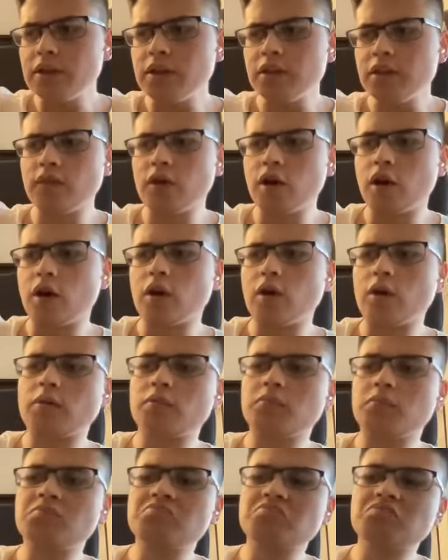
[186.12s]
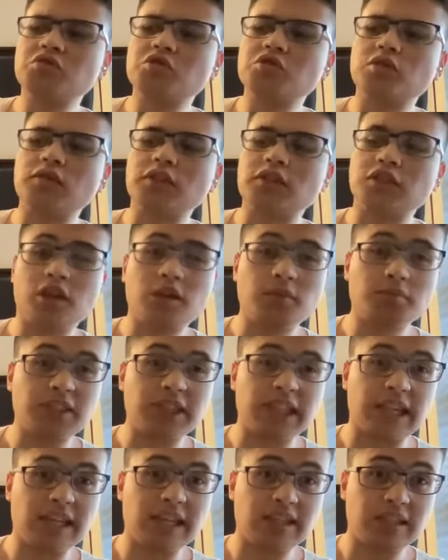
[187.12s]
You've got sort of the top
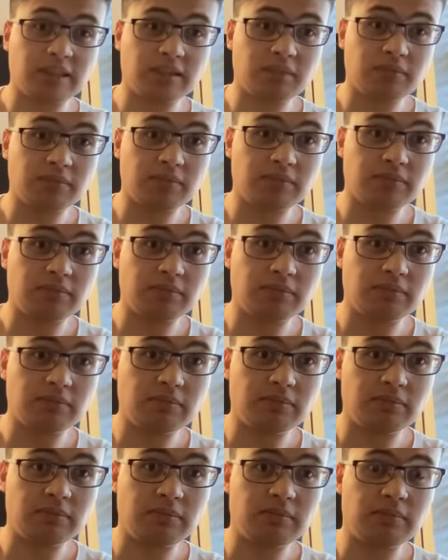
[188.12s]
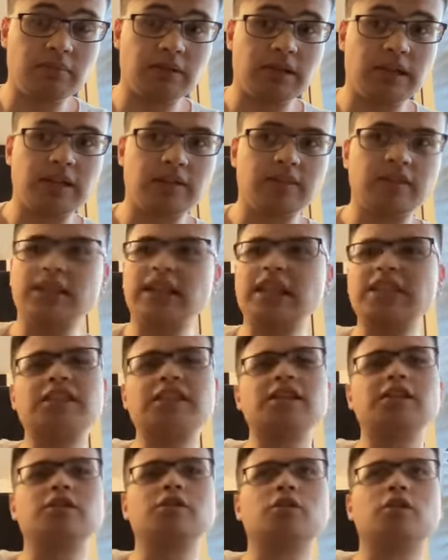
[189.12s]
six. Let's
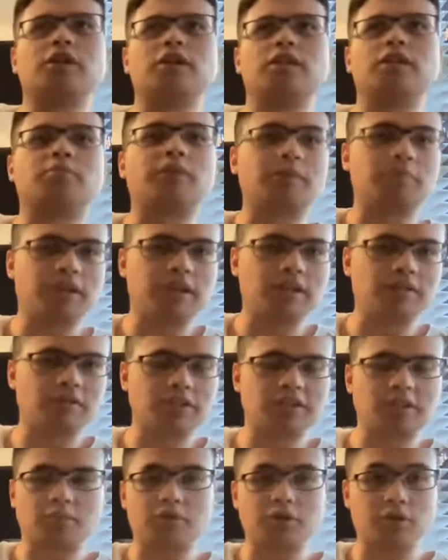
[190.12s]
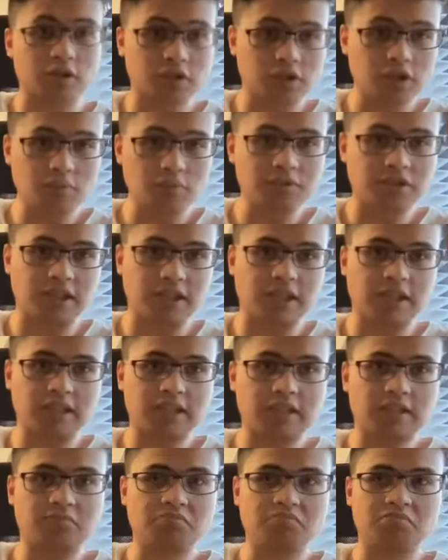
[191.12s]
say you look at the Premier League, for example. You've got top
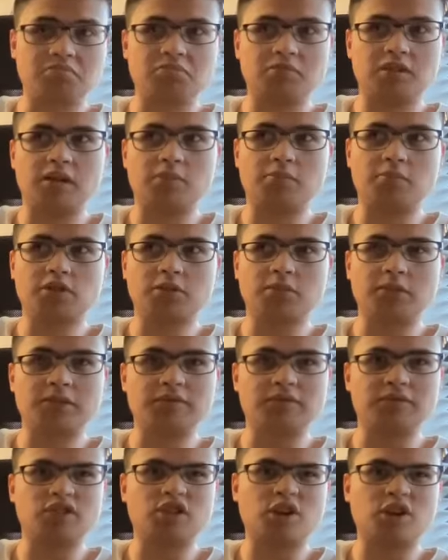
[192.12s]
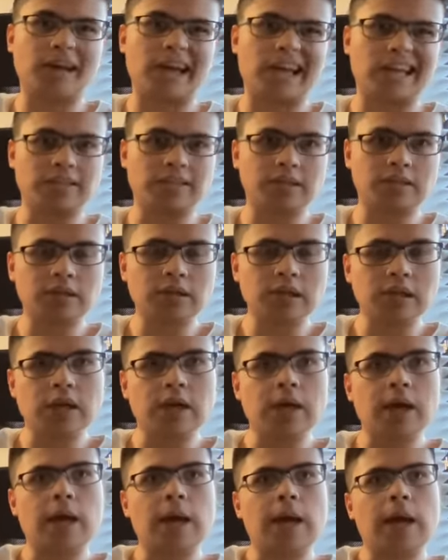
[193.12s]
six, possibly even top eight.
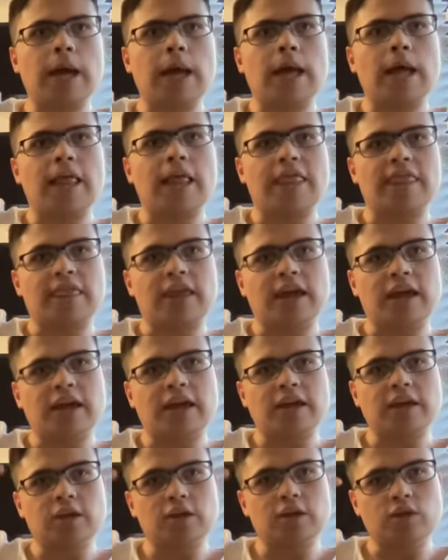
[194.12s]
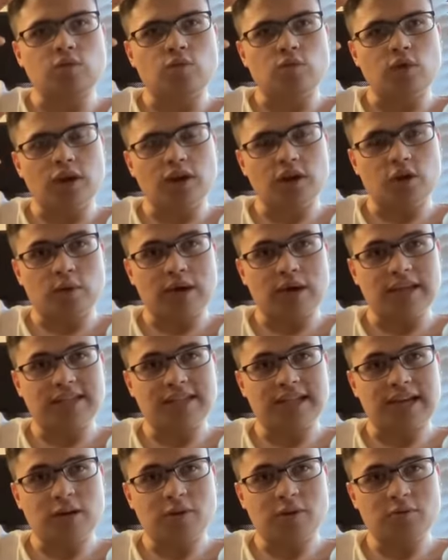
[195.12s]
Then you work your way
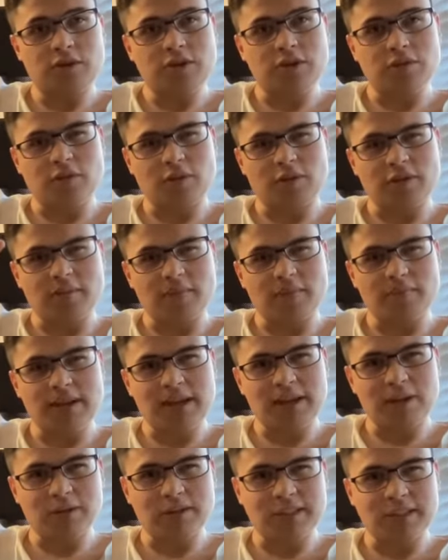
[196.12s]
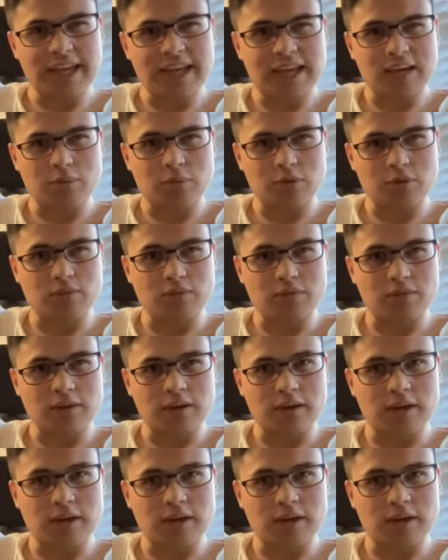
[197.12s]
down. You've got the middle table